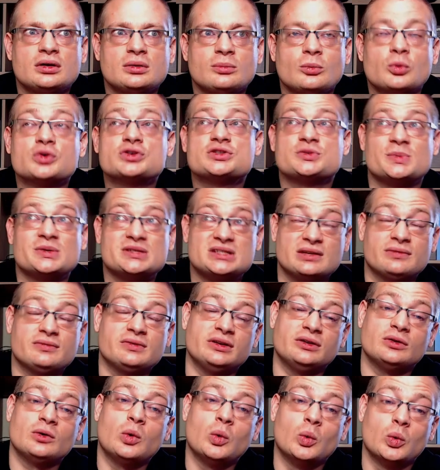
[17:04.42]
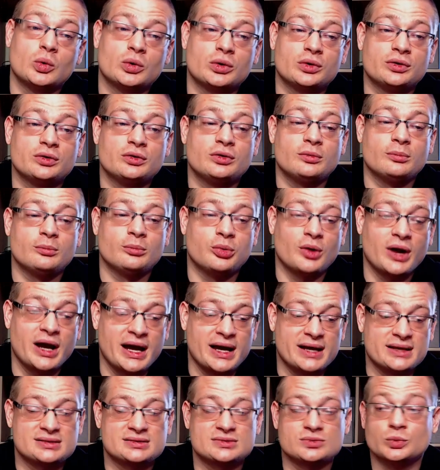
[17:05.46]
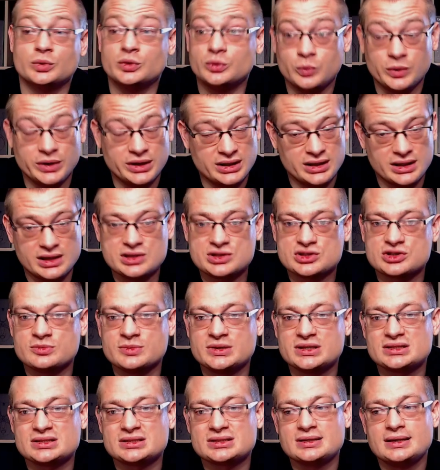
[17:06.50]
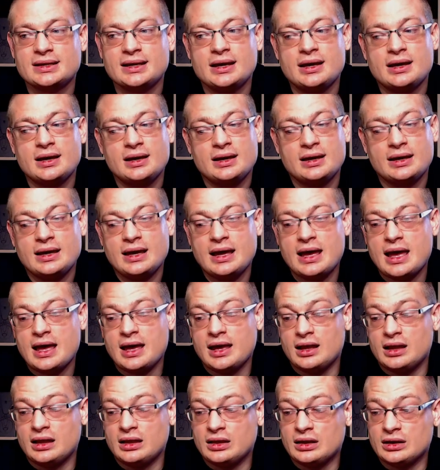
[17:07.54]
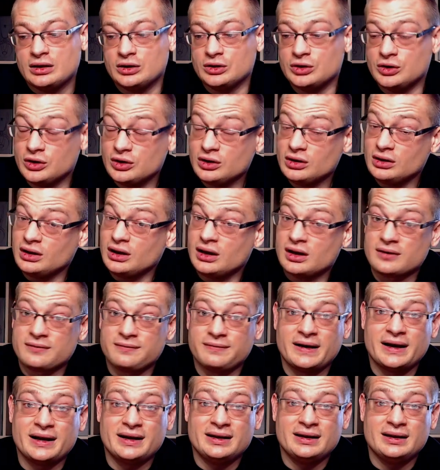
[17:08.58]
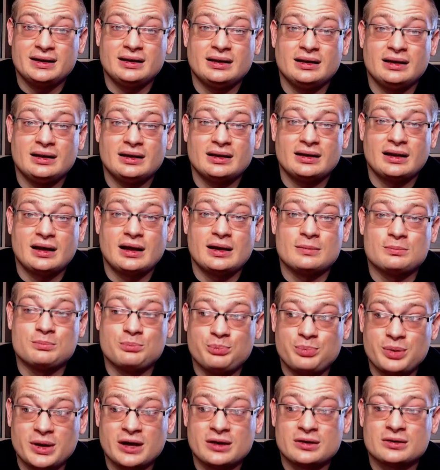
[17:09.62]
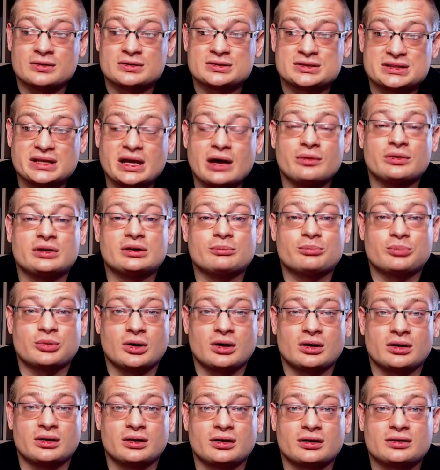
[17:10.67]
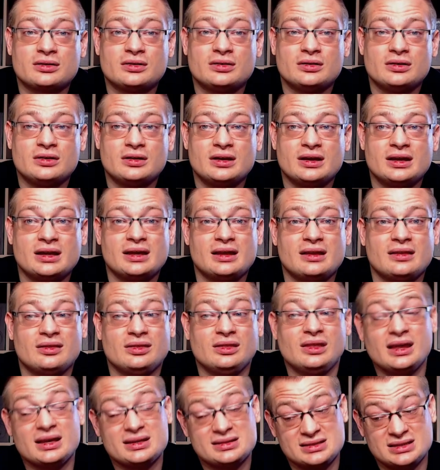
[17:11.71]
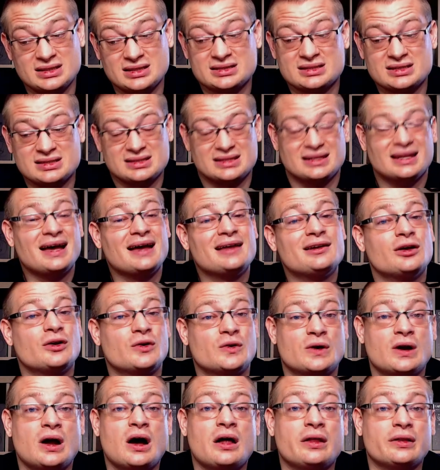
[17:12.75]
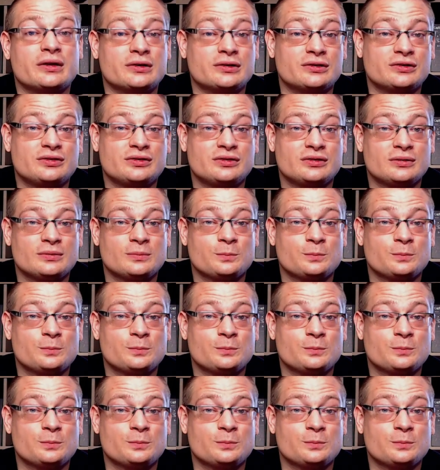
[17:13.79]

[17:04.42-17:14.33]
more specifically the horned brass woodwind instruments, good luck finding a better sounding product. Yes, this is $900,